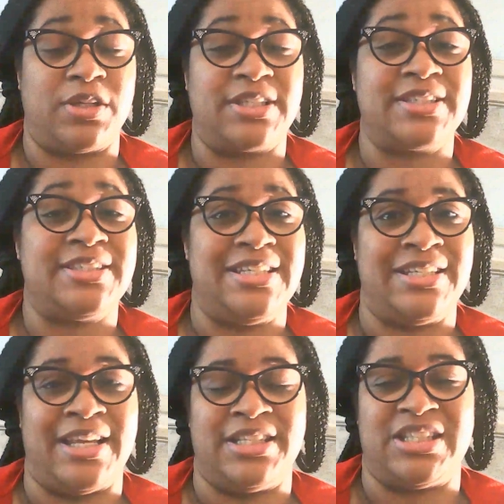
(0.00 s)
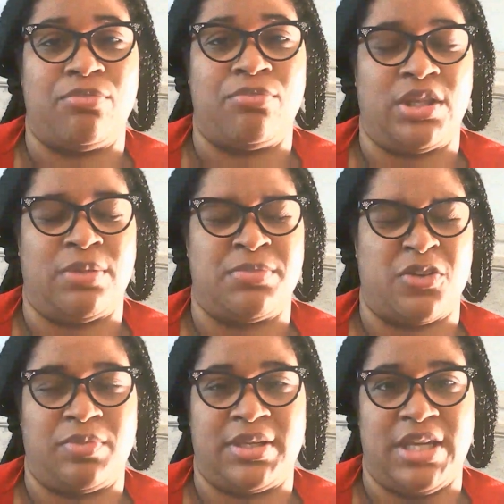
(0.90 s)
succeeded in separating themselves
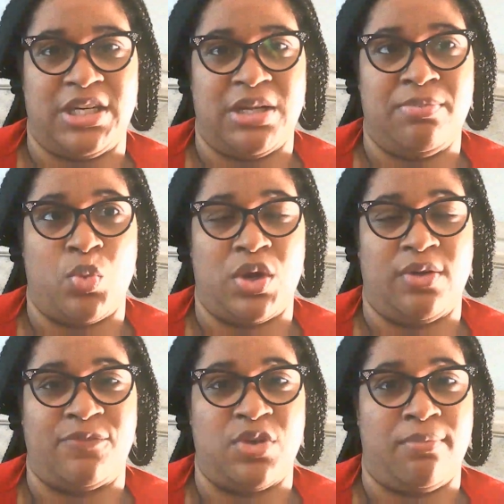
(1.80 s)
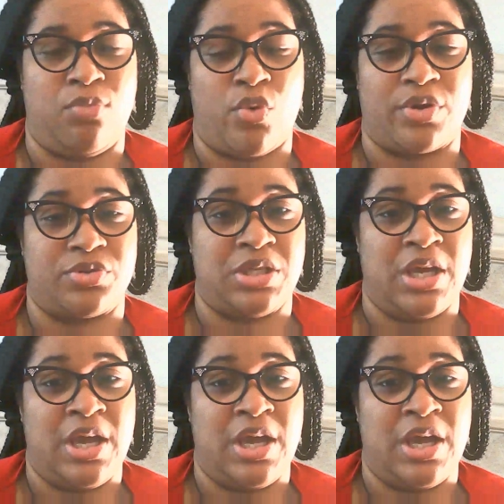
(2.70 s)
from the kingdom, it would have left their borders